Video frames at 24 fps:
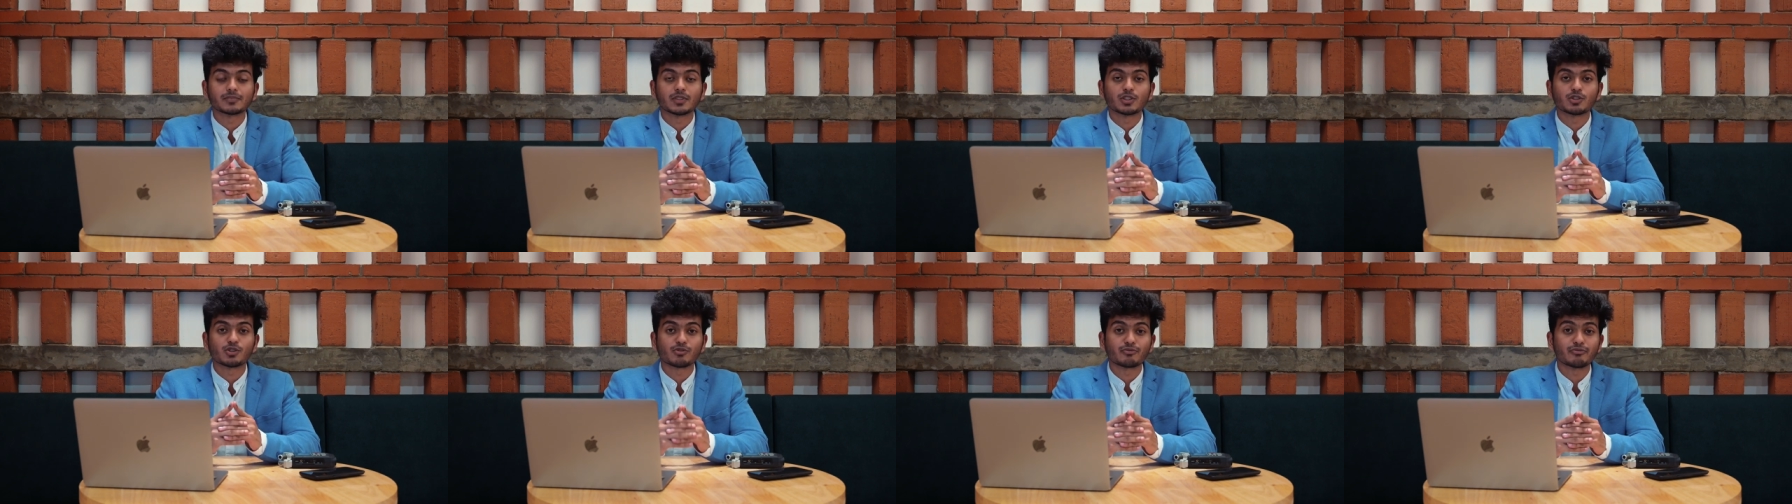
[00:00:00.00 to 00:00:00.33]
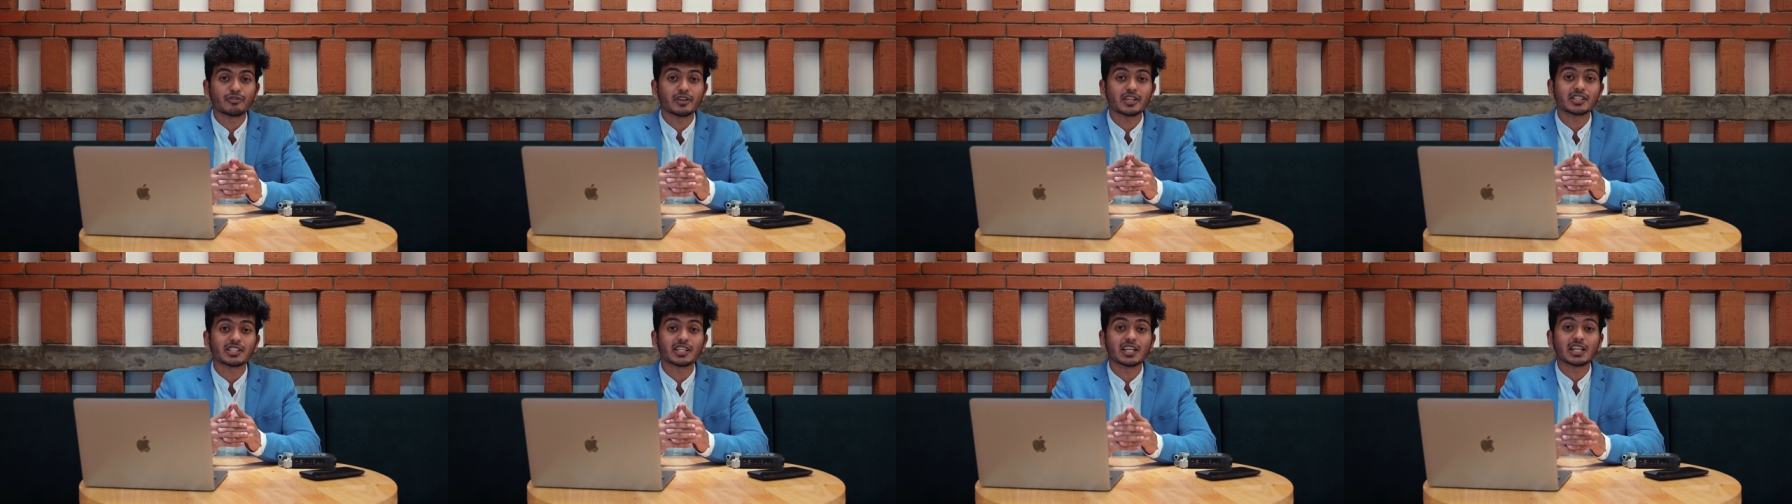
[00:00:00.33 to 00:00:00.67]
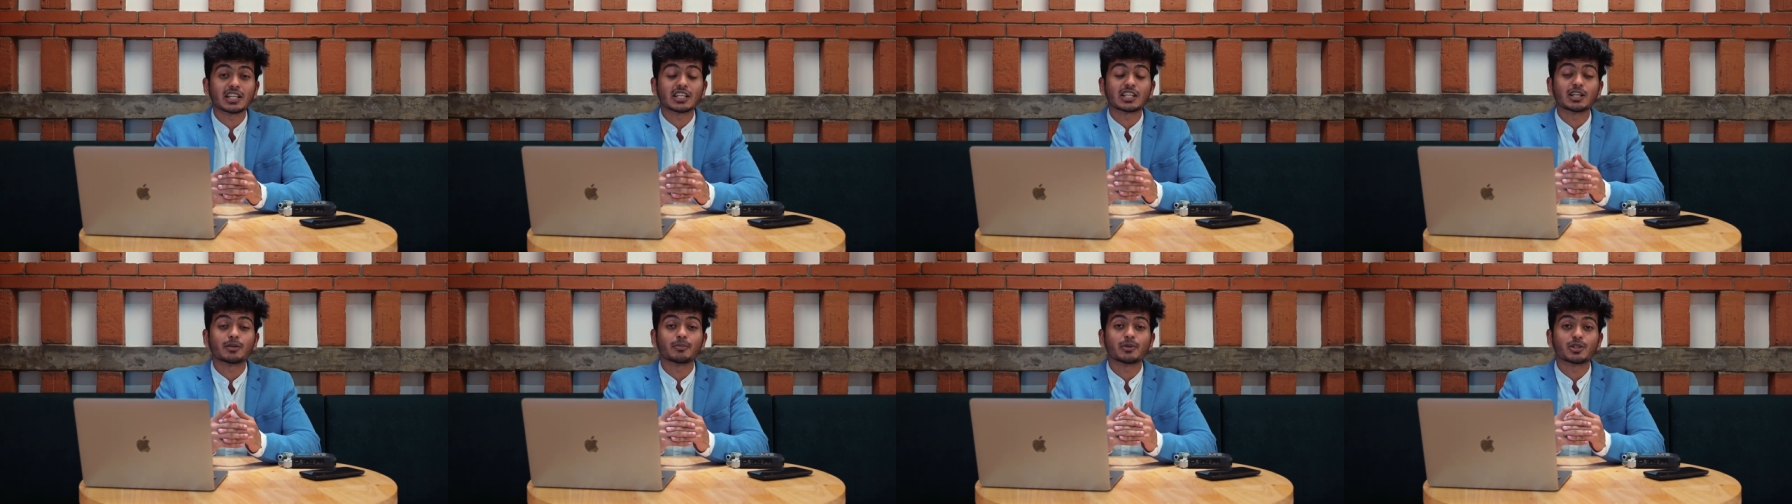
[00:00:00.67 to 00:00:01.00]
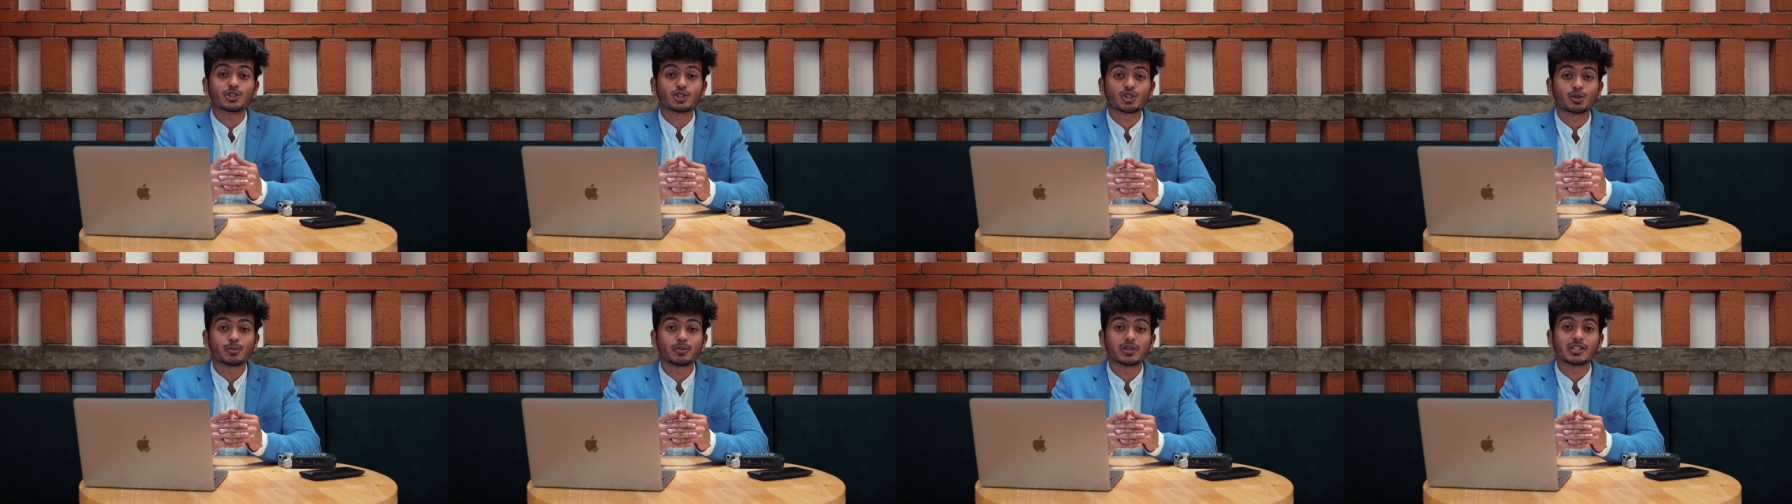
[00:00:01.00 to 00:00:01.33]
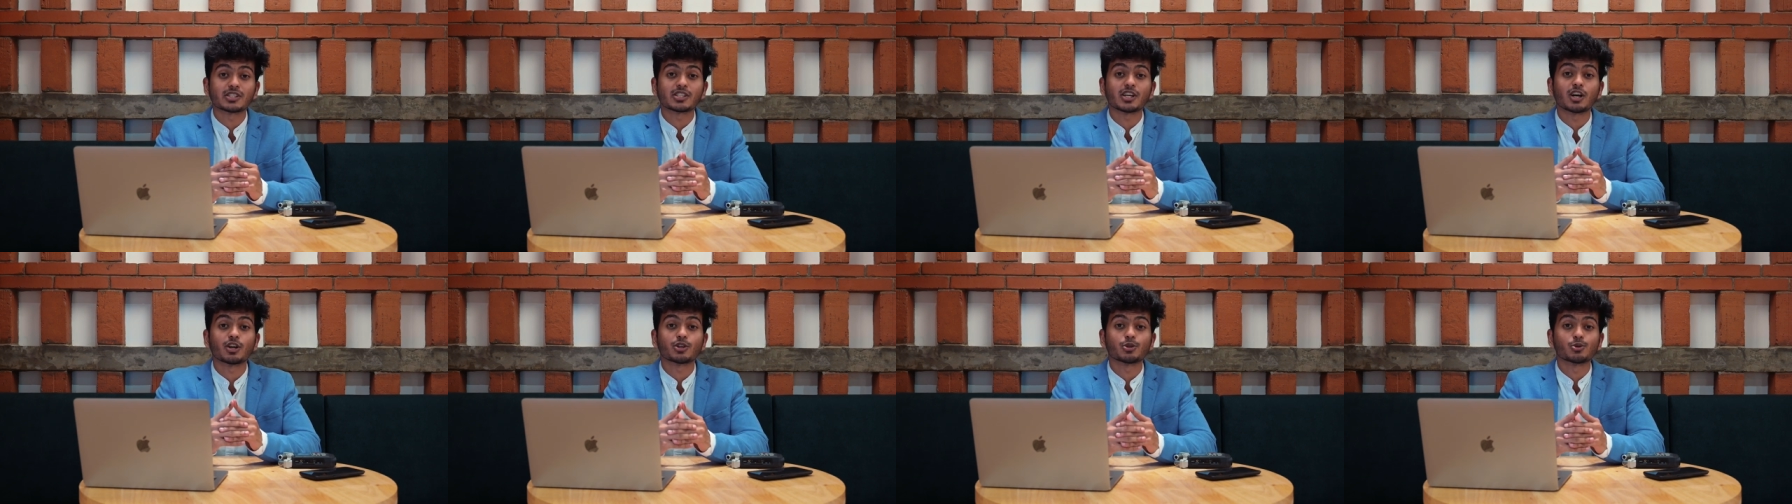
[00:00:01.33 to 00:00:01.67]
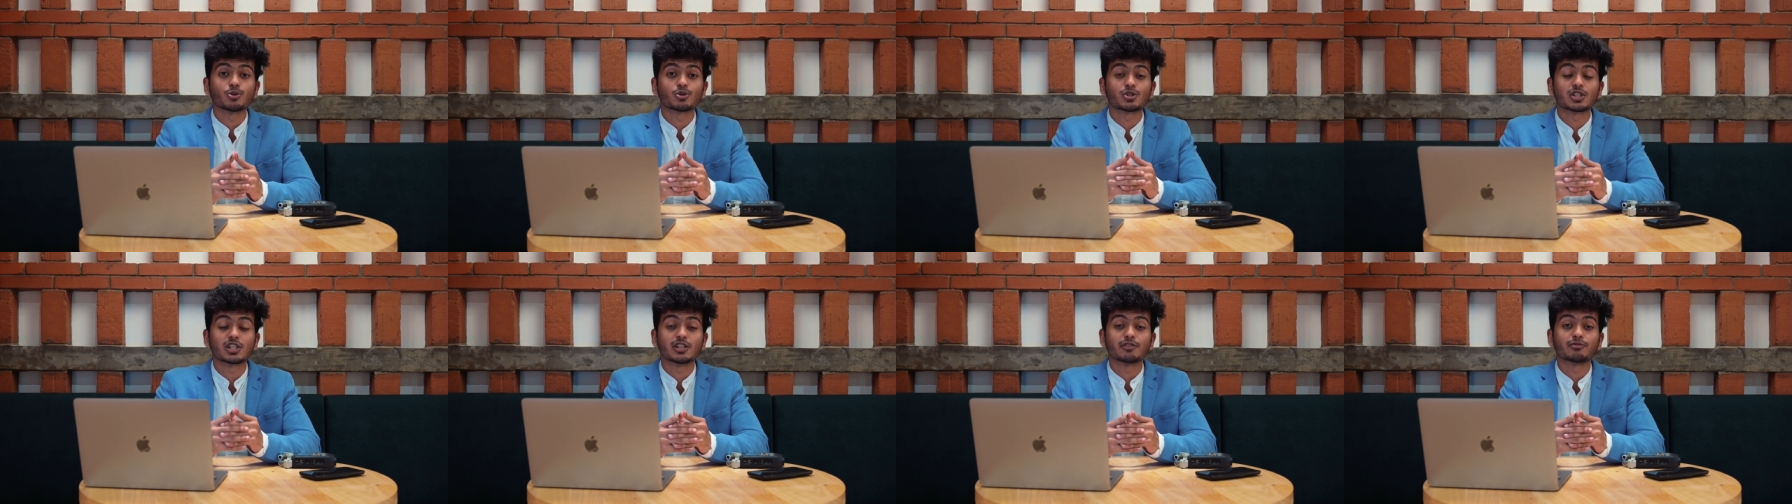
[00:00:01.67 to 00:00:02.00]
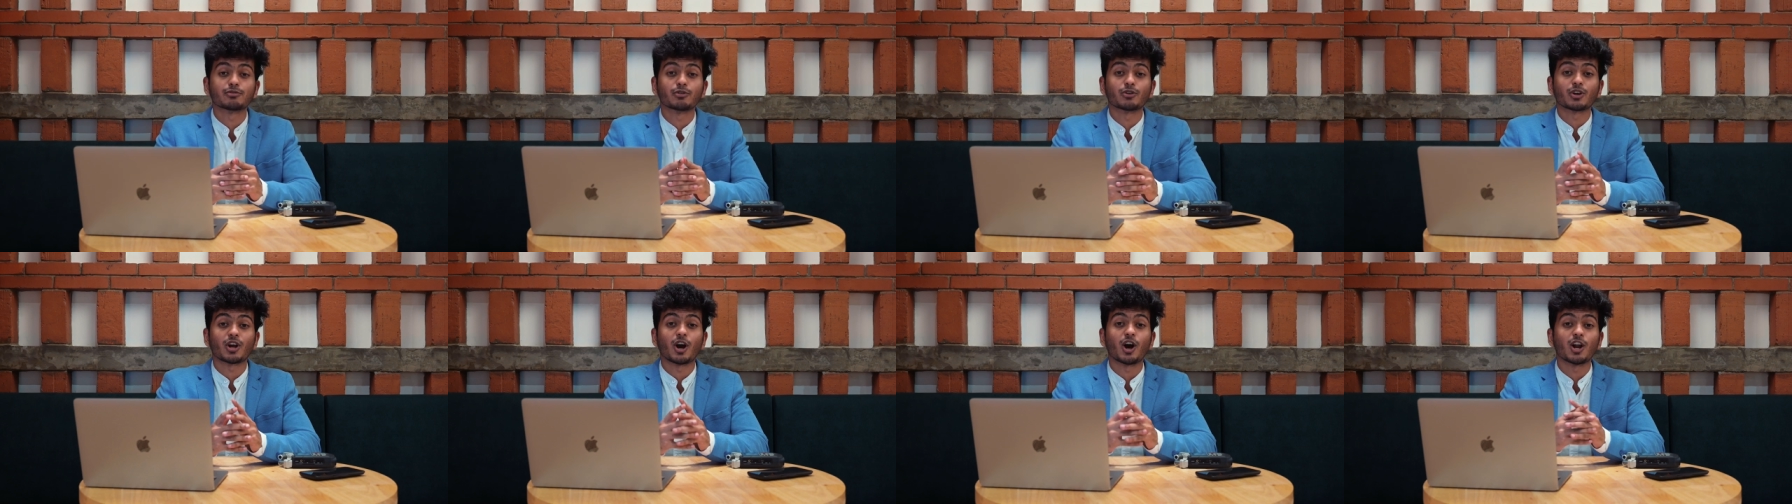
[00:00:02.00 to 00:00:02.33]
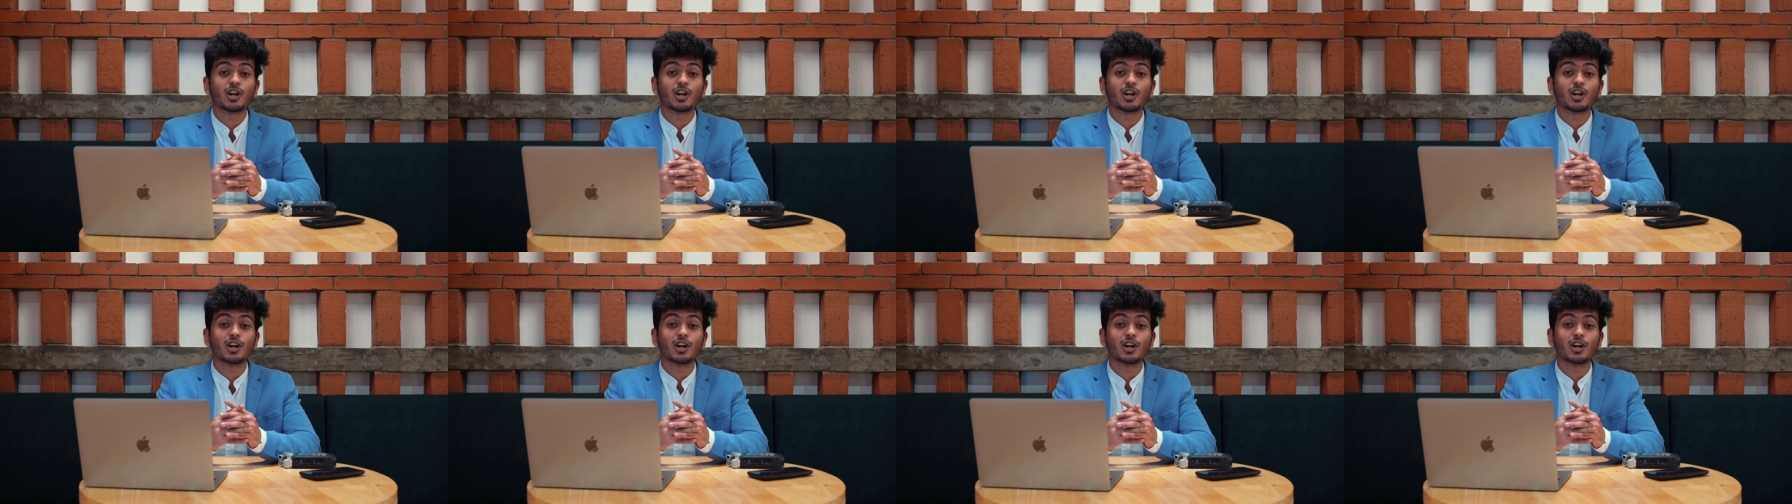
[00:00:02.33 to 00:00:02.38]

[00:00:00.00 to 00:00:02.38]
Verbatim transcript: So fixed income instruments are usually for